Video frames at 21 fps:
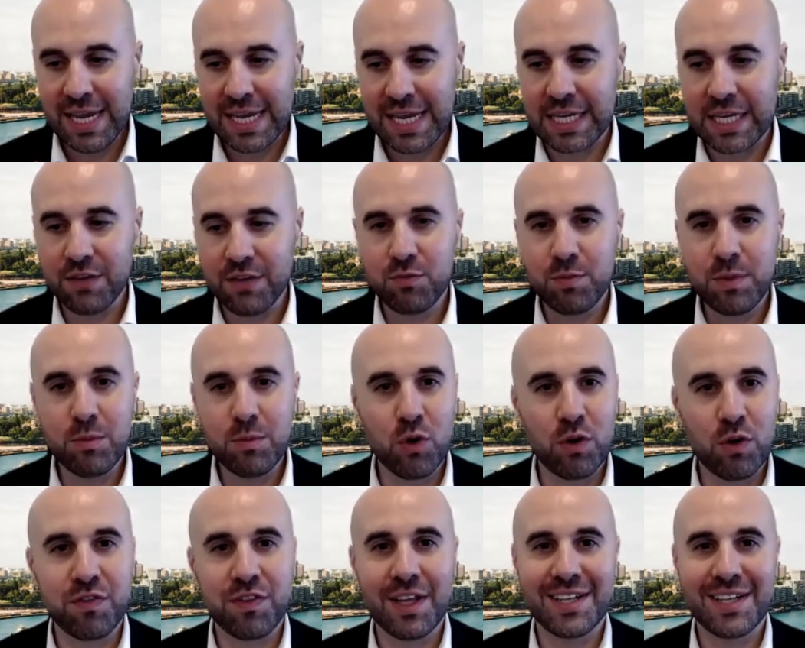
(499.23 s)
it gives me
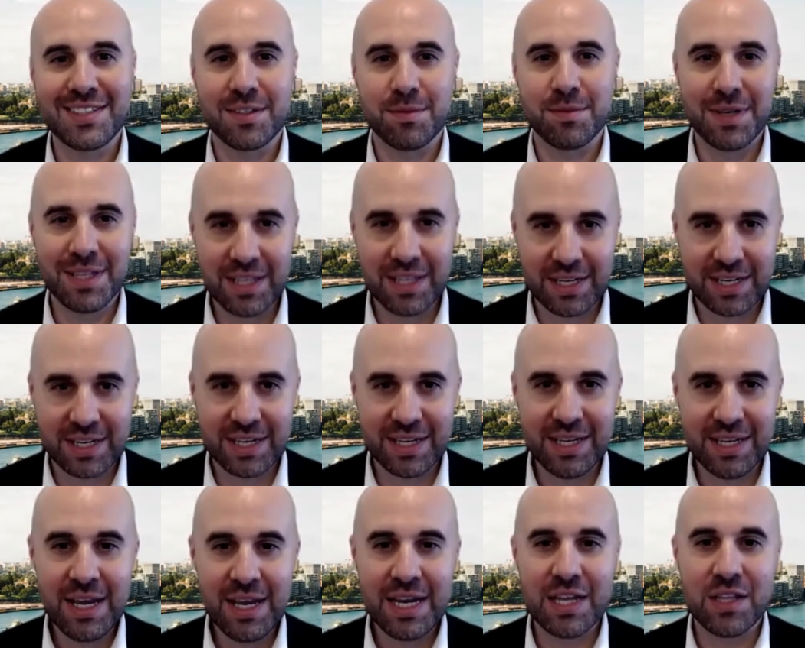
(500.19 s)
more
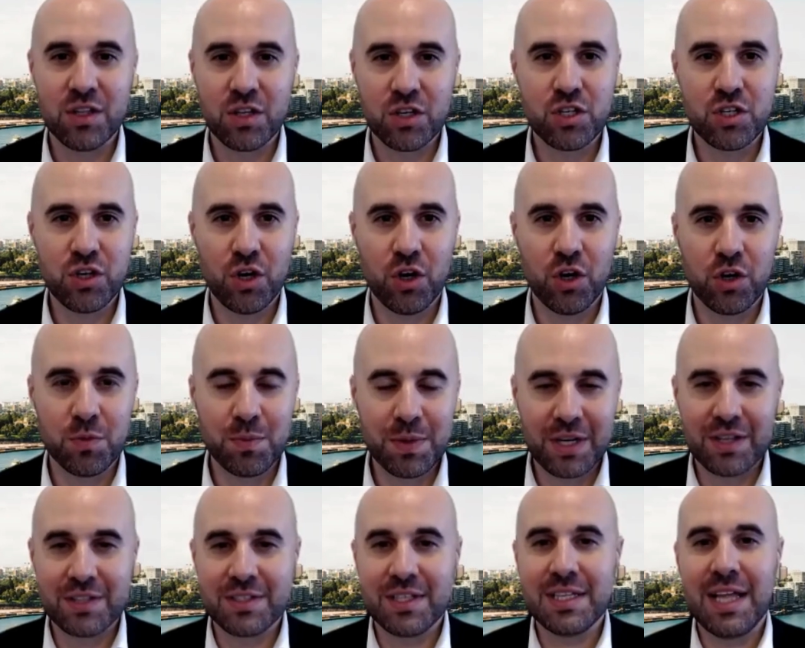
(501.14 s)
flexibility in the show,
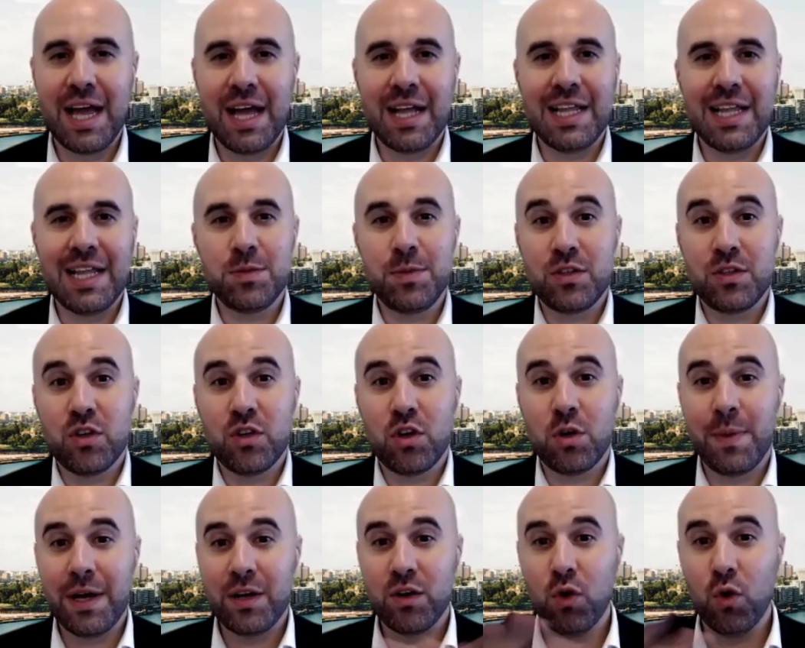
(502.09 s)
because it allows me to talk
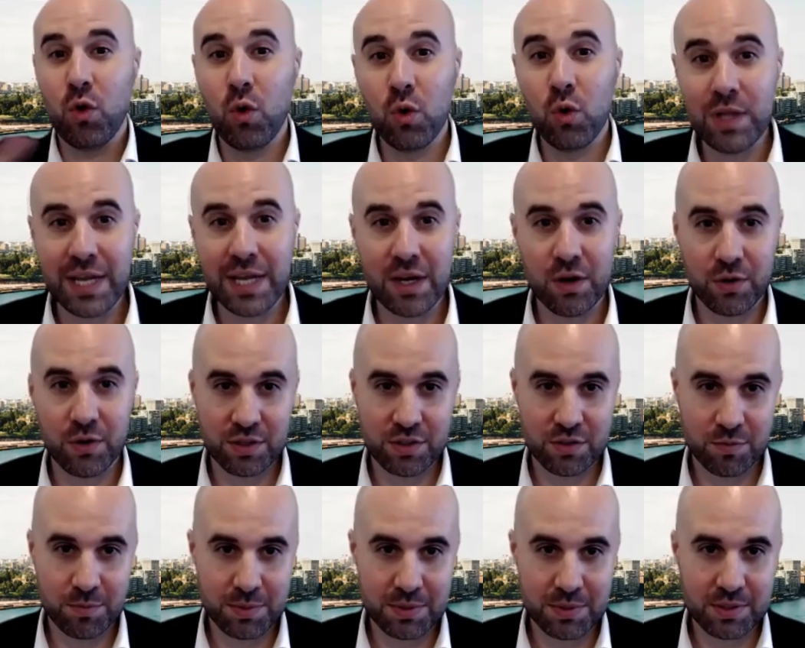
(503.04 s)
about all
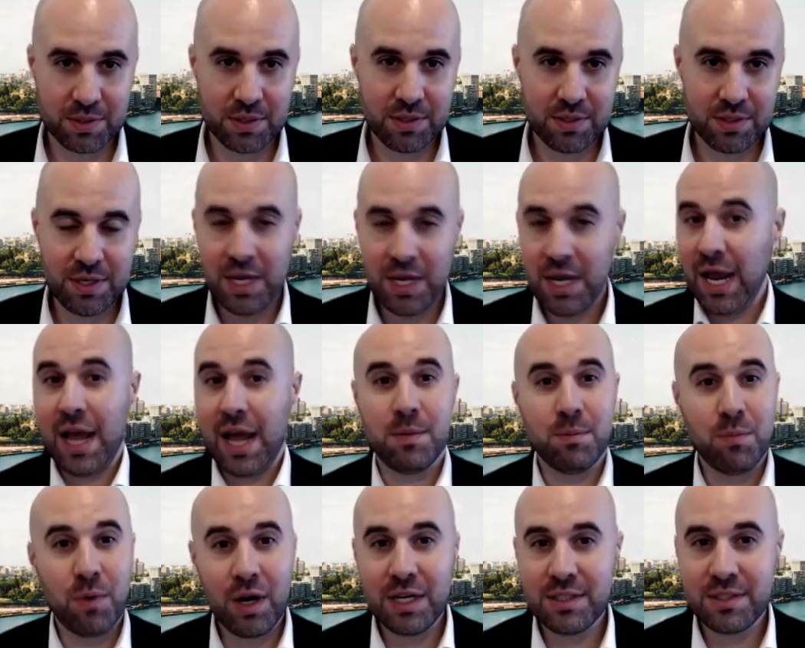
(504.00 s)
areas of business, and
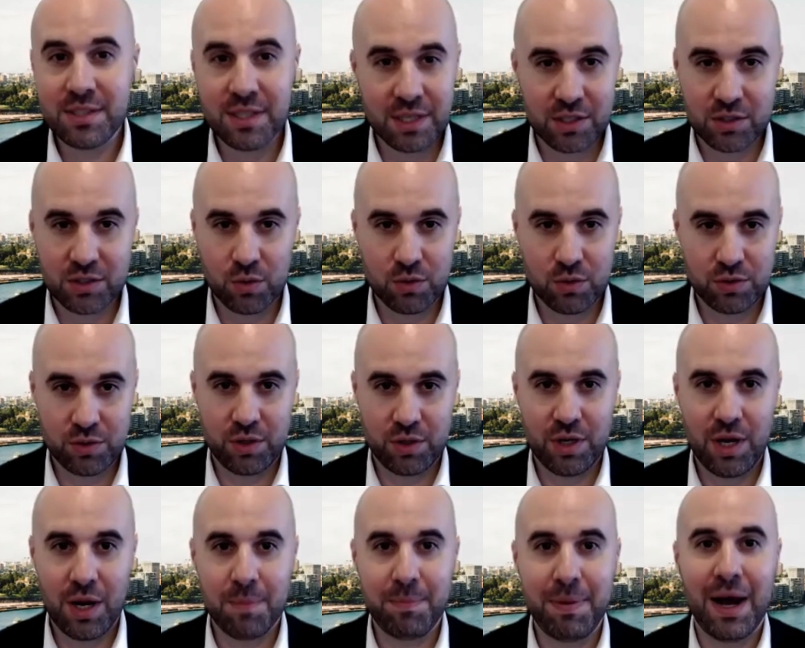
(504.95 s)
mindset is
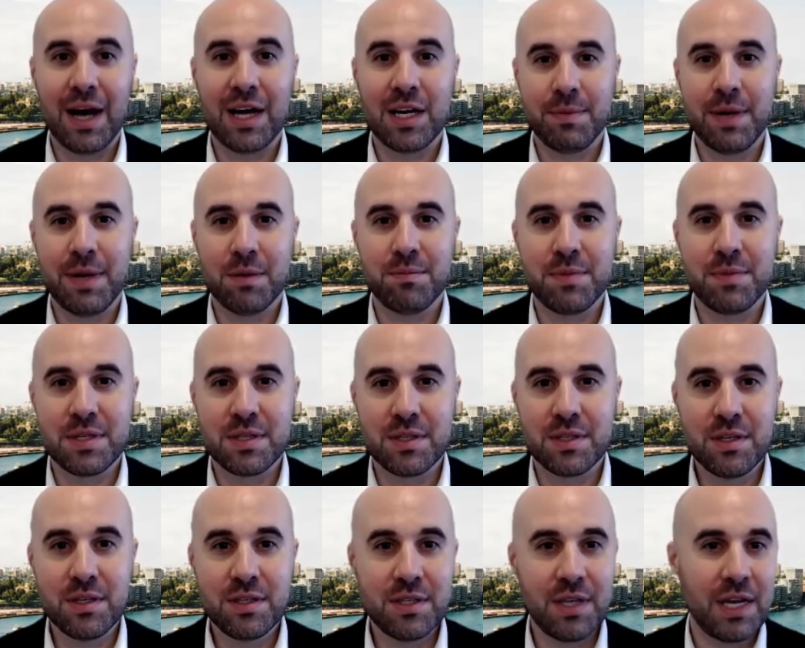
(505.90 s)
also a part about
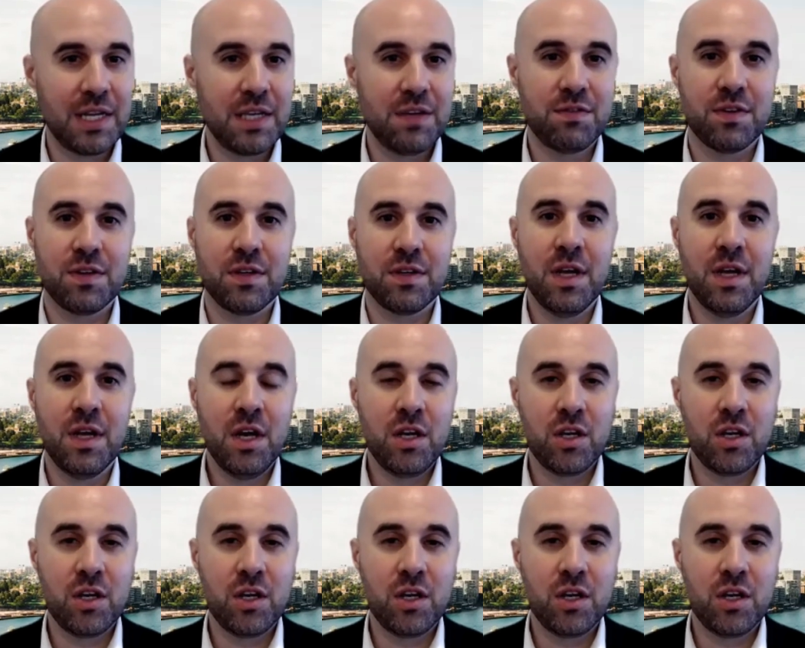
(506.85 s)
business, and even,